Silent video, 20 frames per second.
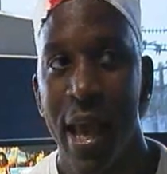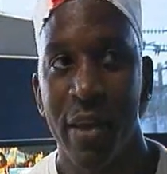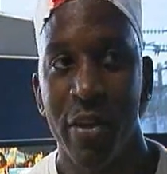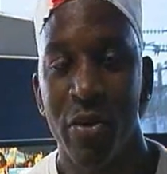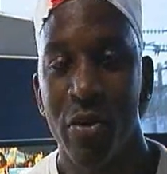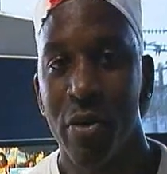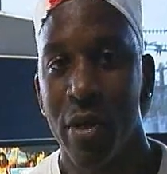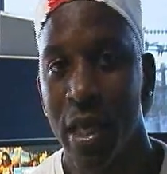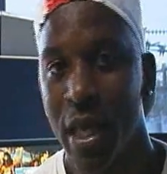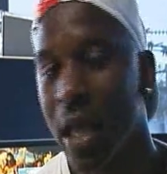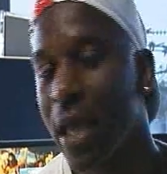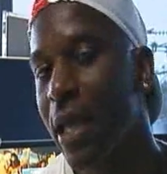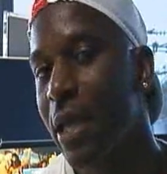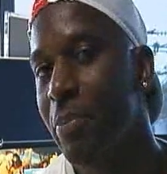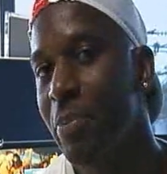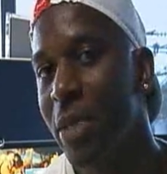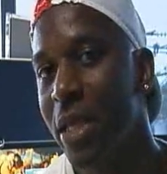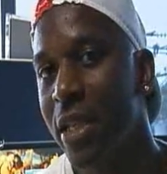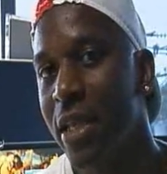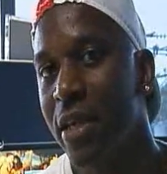and you'll get
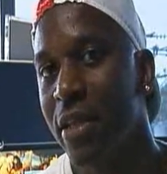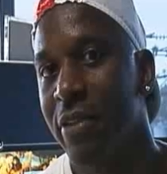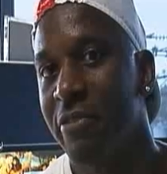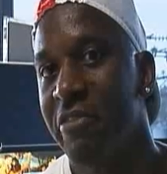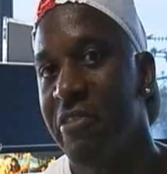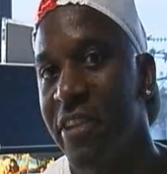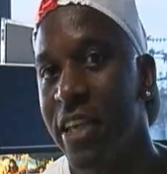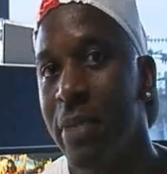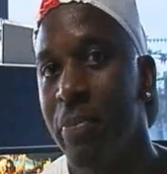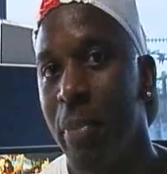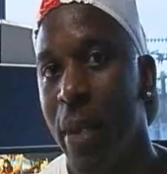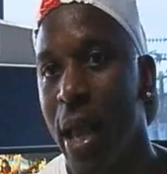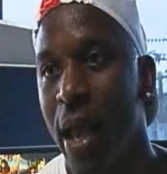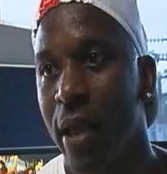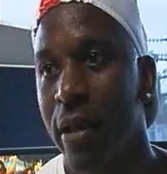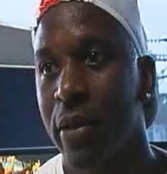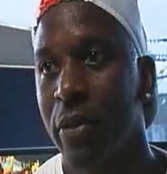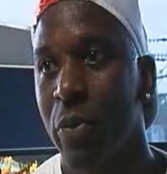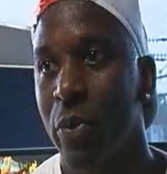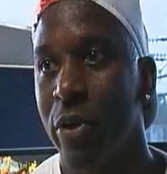immediate
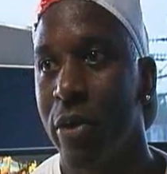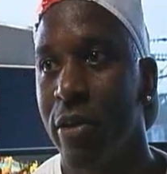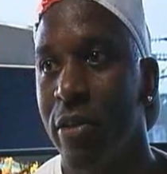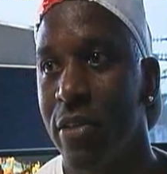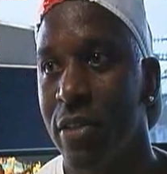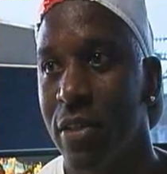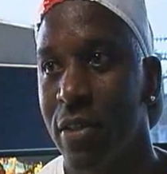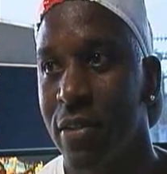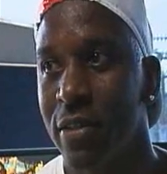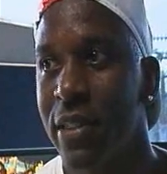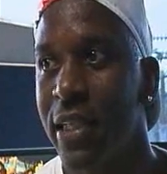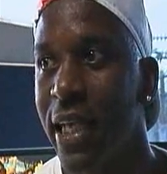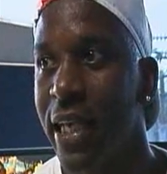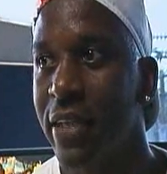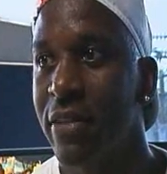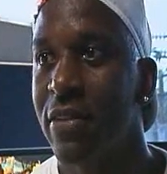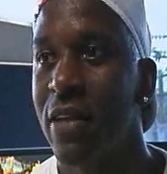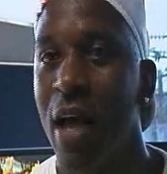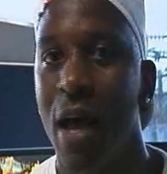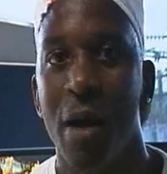feedback. Whereas it'll
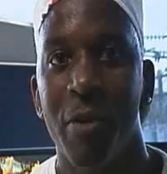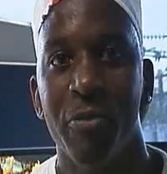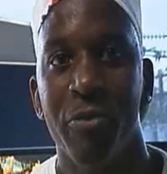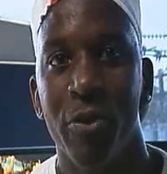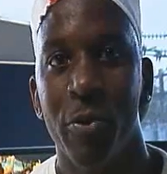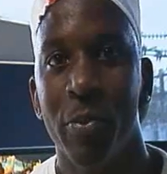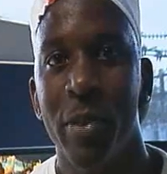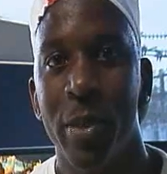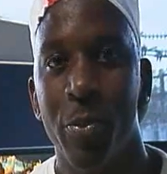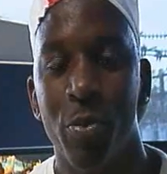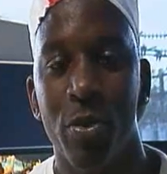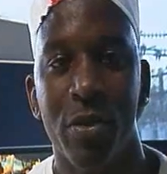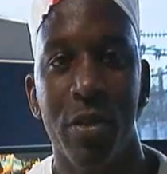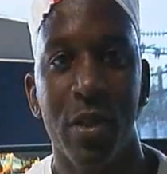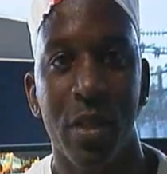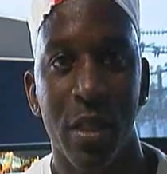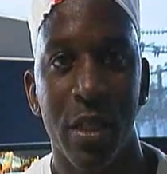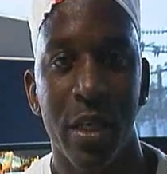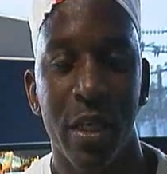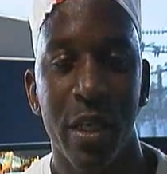take time for people
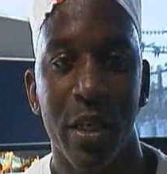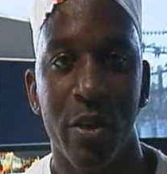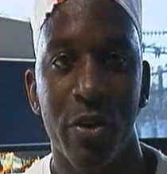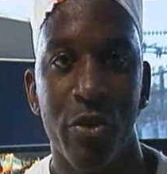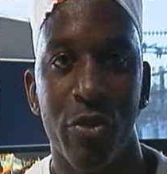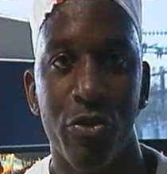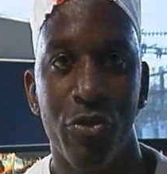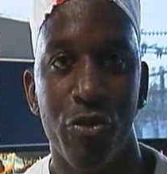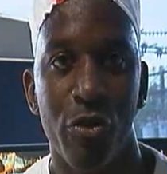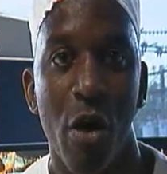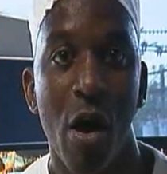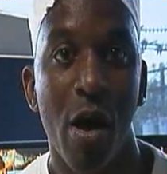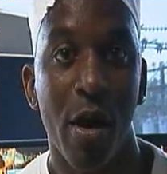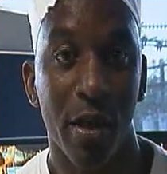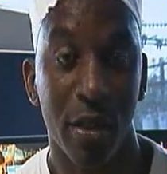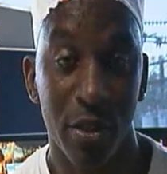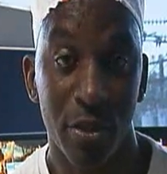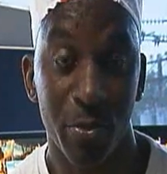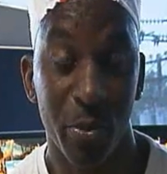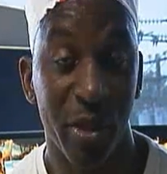to look at your
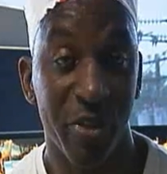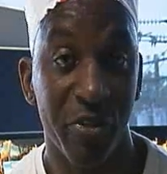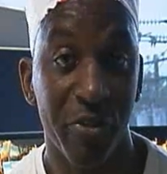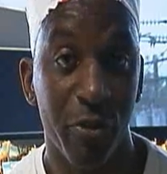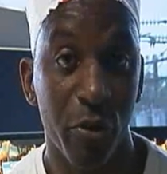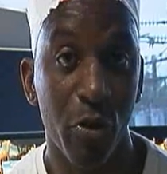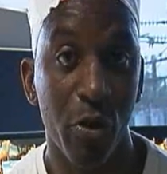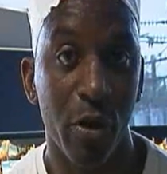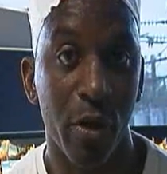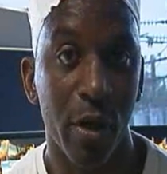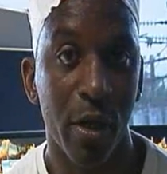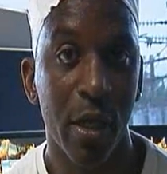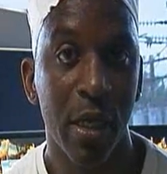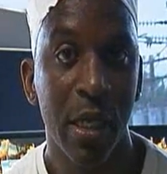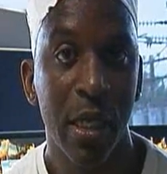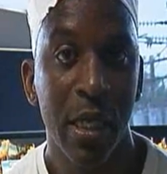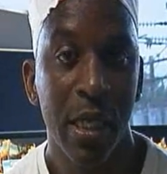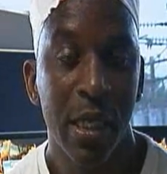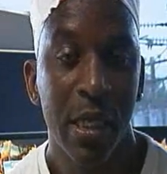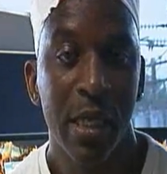drawings before,
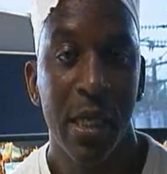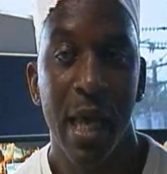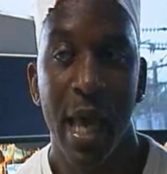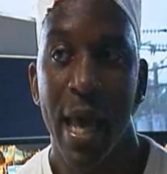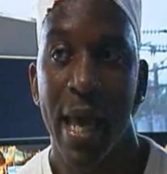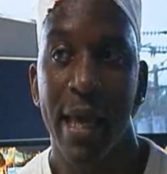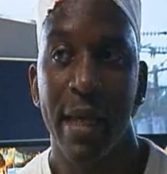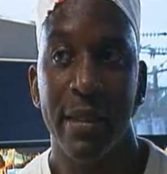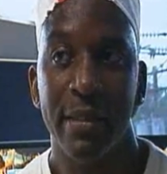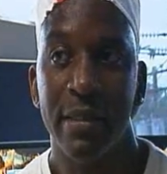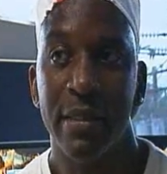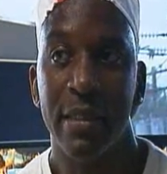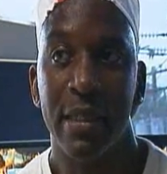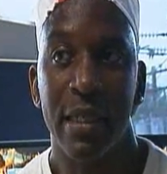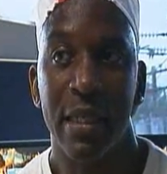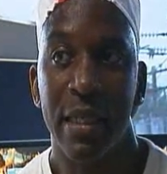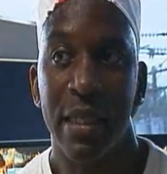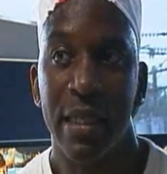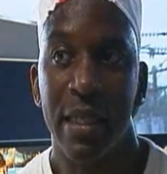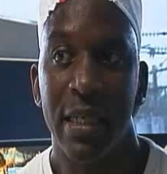and
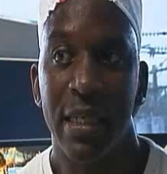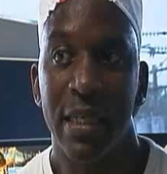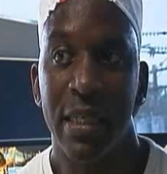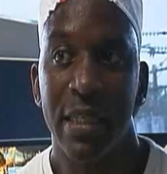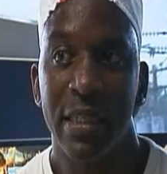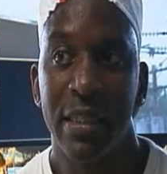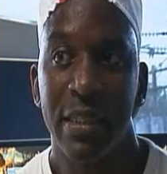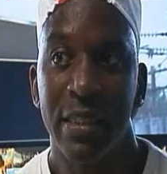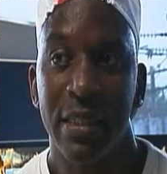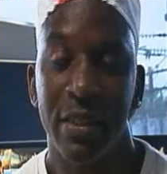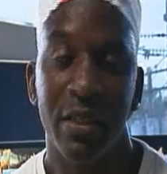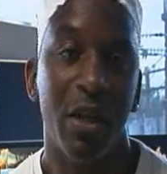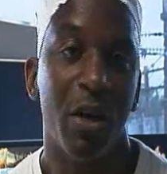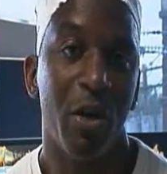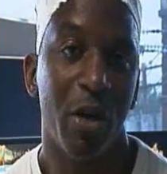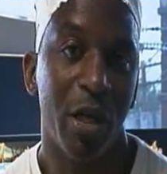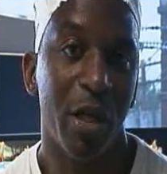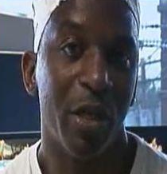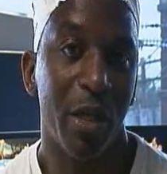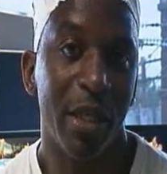uh, you
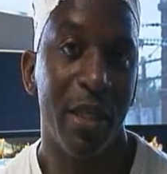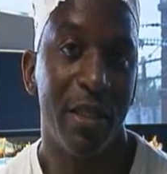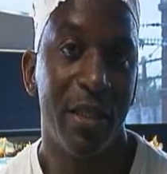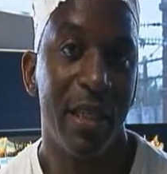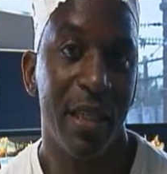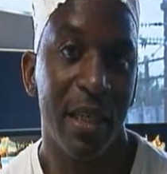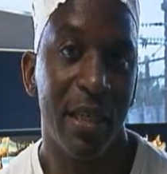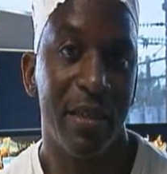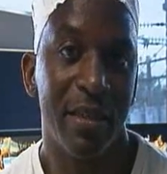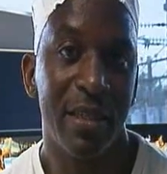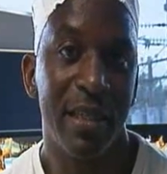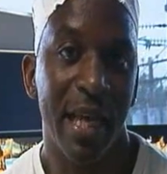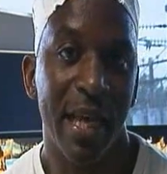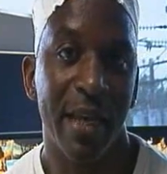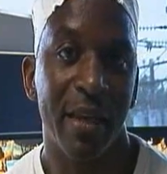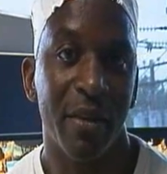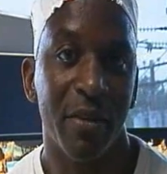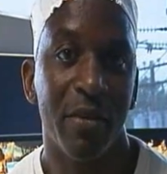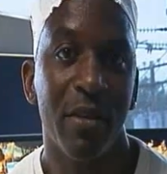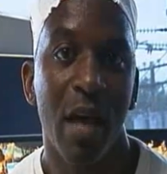know it, it's it's
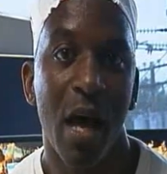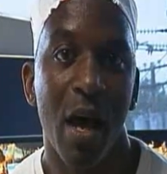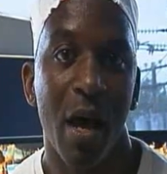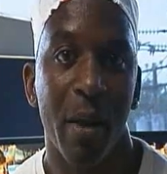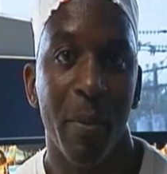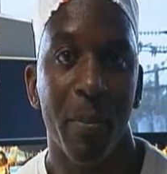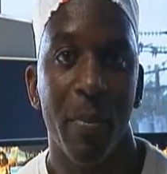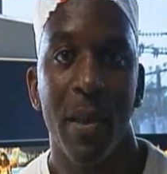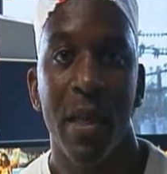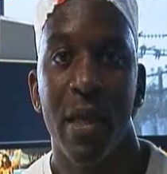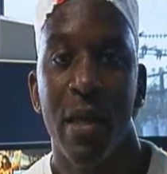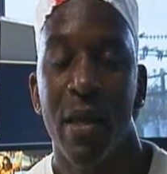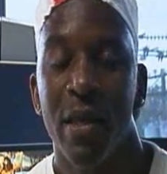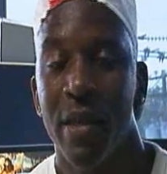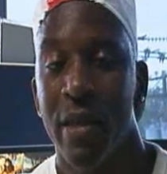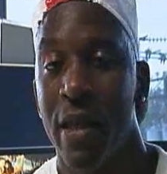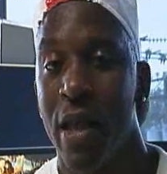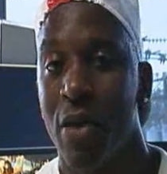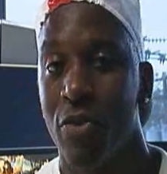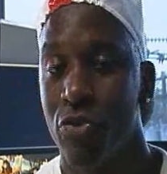taken time.
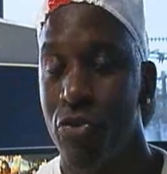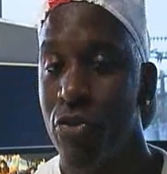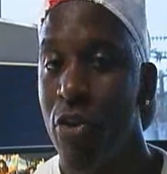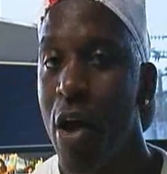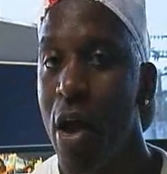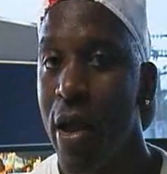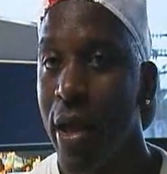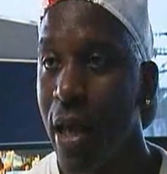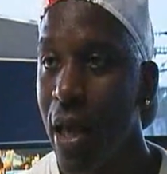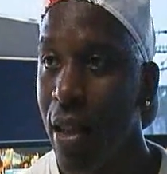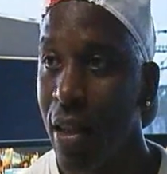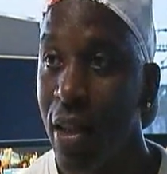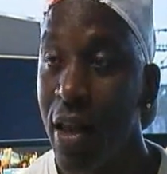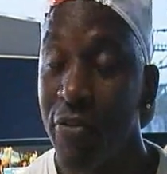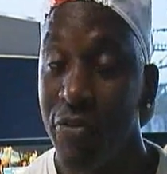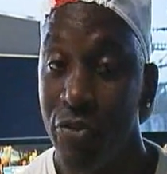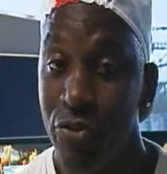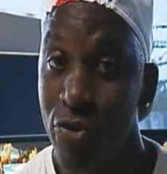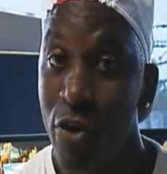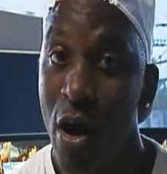Now, drawing, I
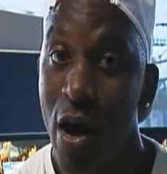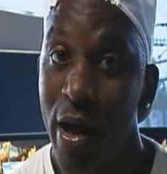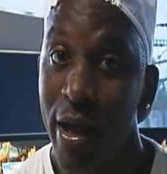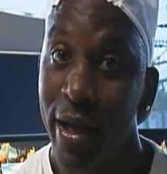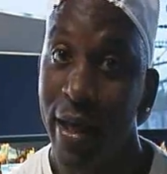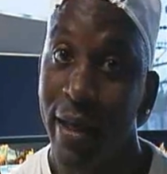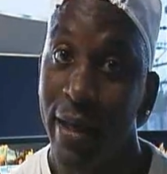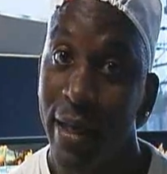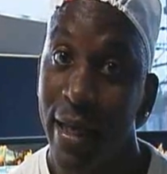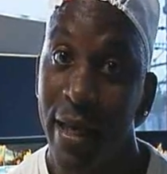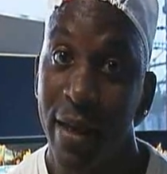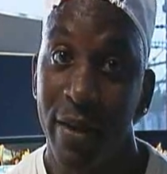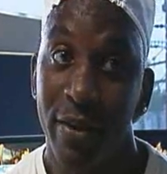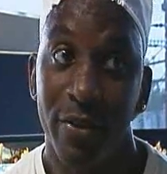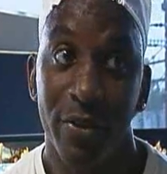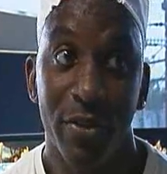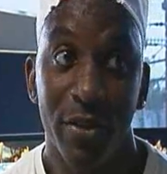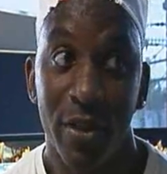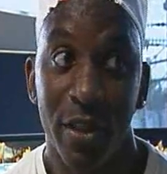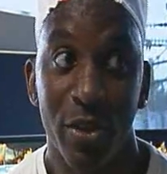love drawing, and
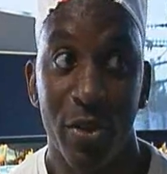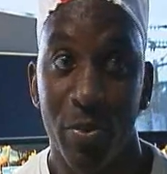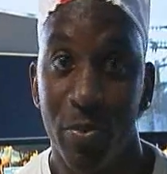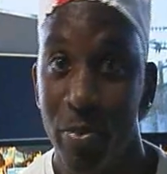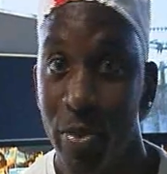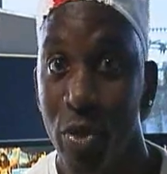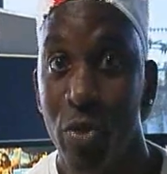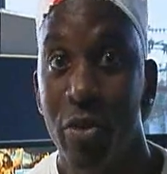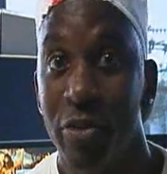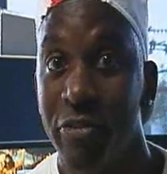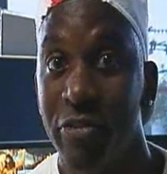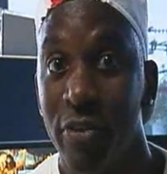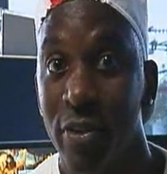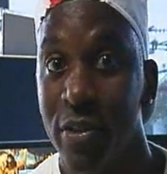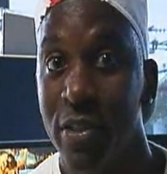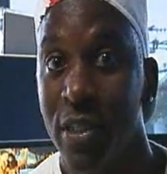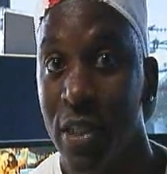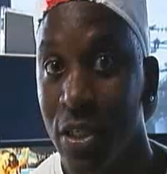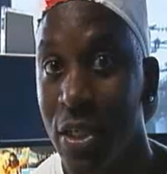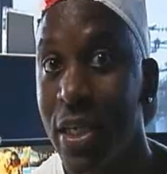it's it's
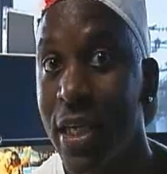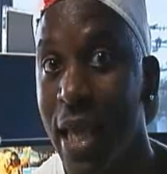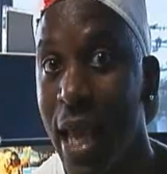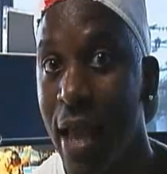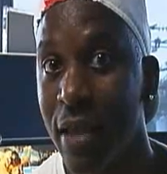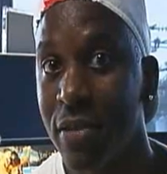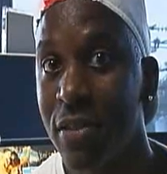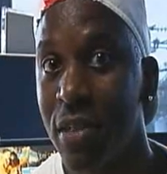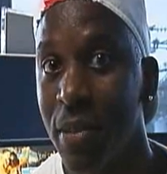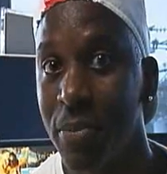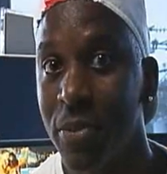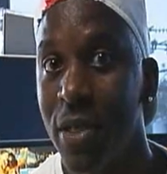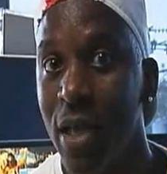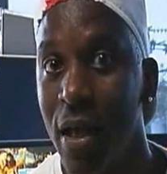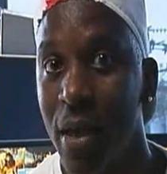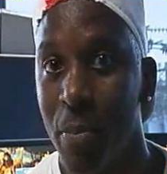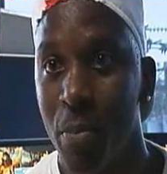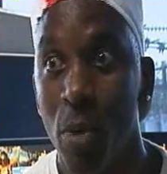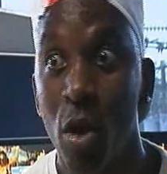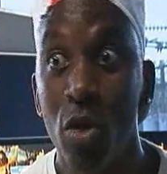beautiful to look at
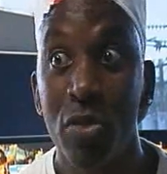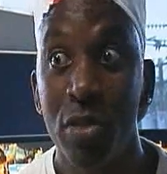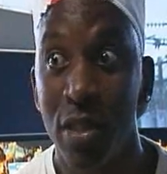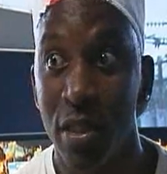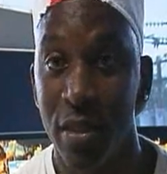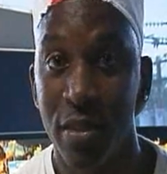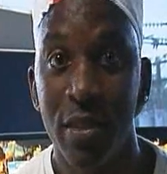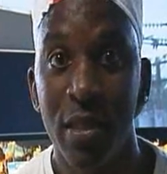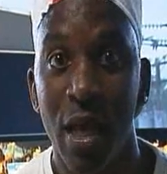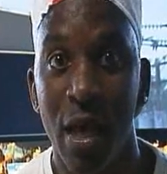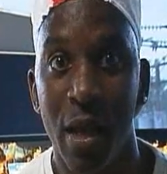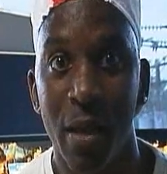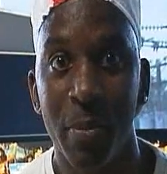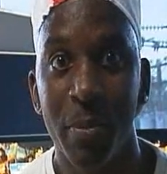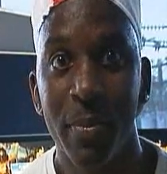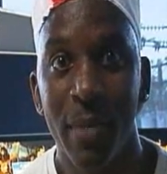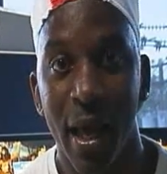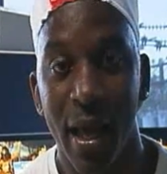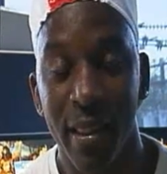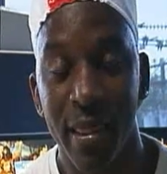sometimes, most of the
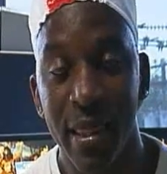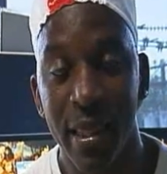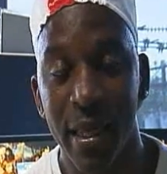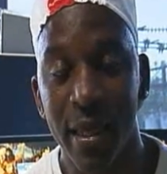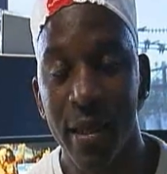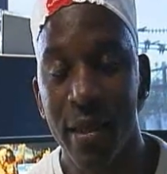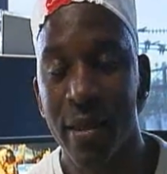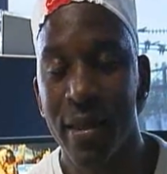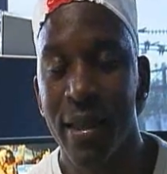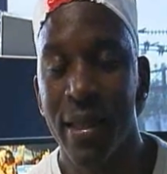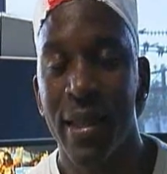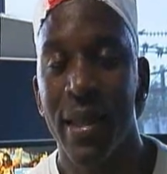time, I think.